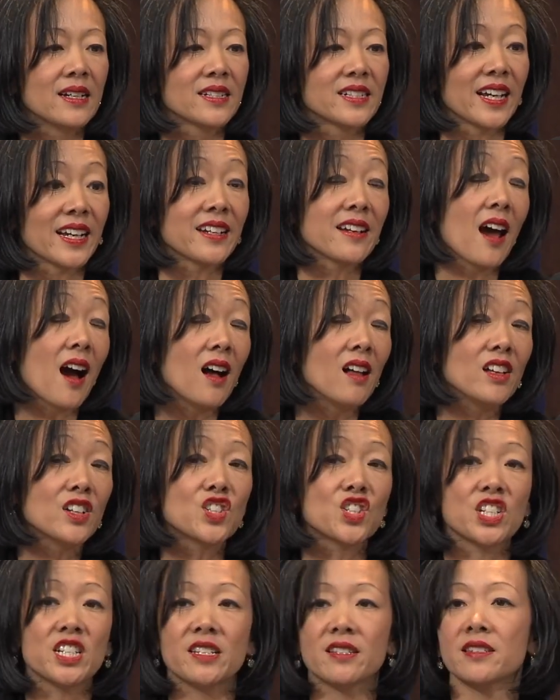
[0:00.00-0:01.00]

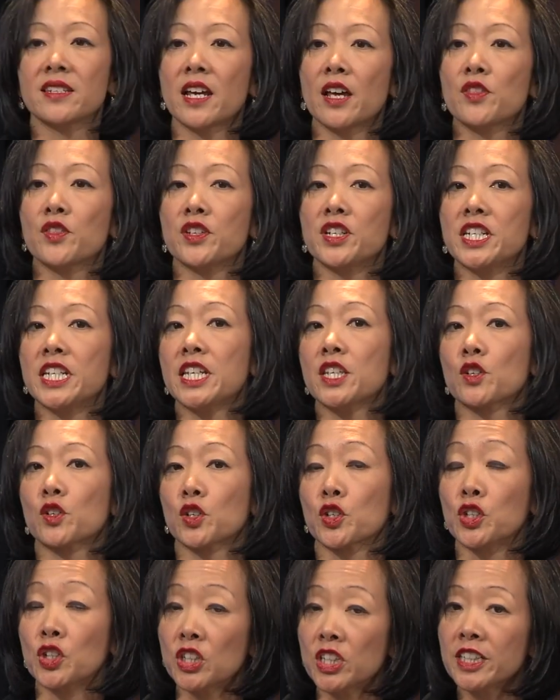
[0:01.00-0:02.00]
Technology is neither
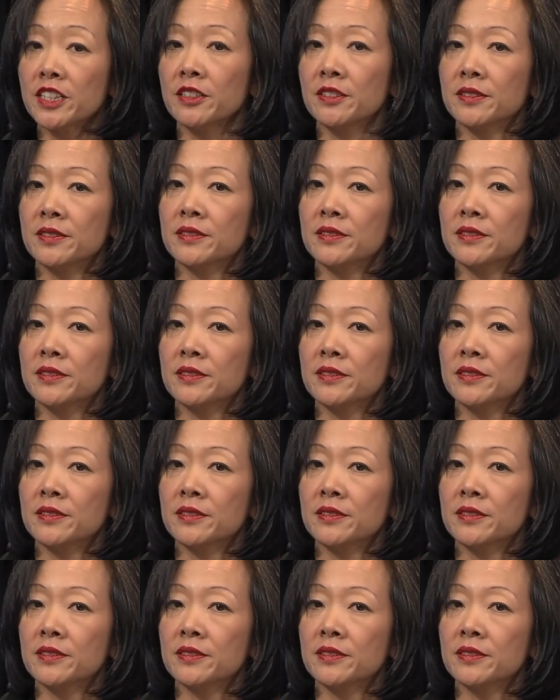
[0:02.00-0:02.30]
good